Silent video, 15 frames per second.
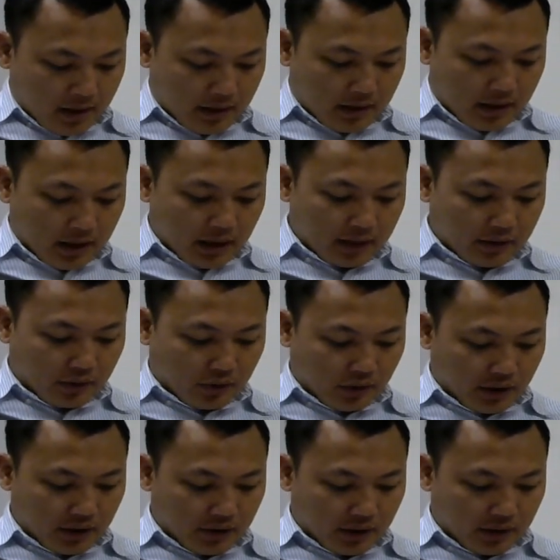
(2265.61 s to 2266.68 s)
Next
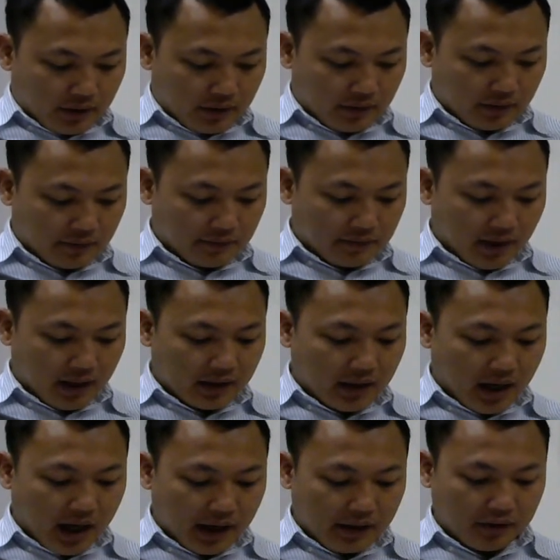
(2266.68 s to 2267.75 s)
question, find
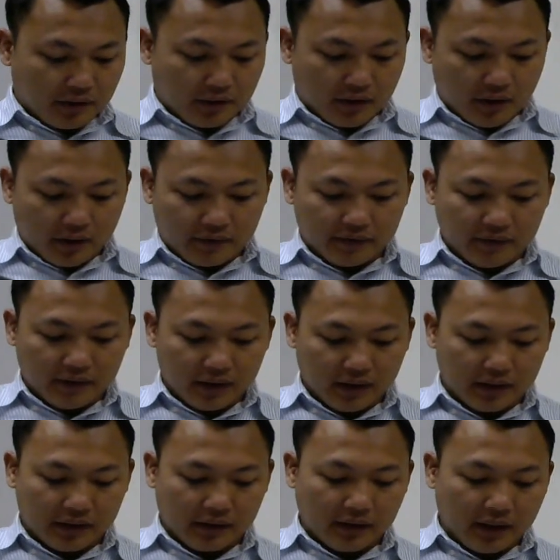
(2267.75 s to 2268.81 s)
the angle of
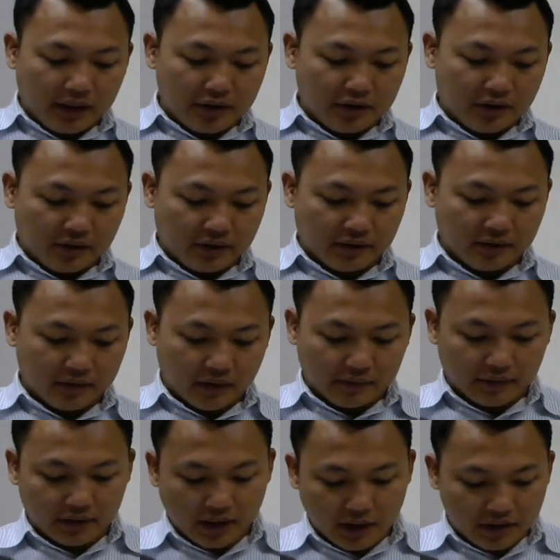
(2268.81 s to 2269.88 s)
inclination of
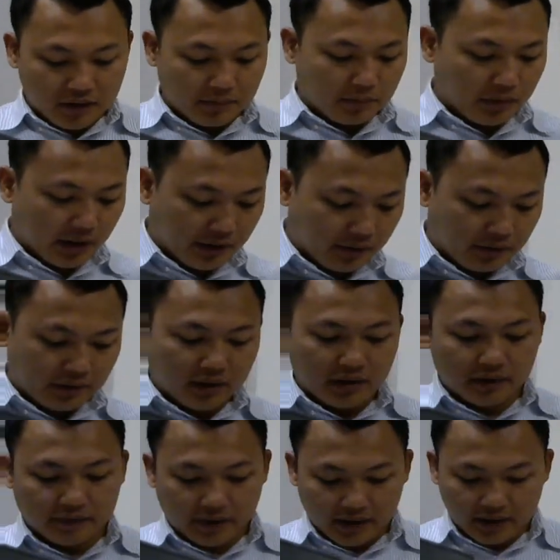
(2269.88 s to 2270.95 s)
tangent plane to the
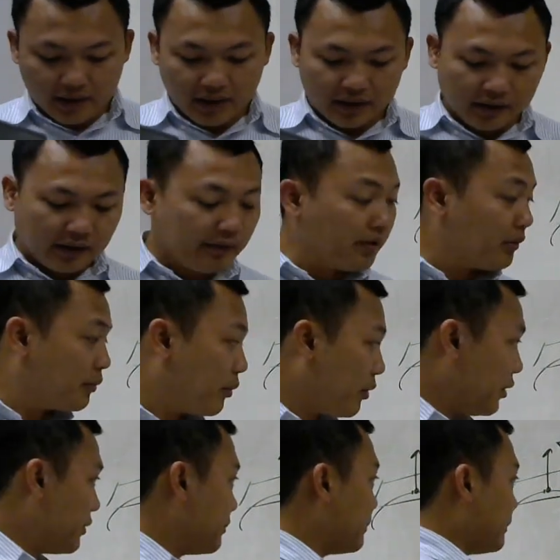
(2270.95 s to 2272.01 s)
surface at a given point.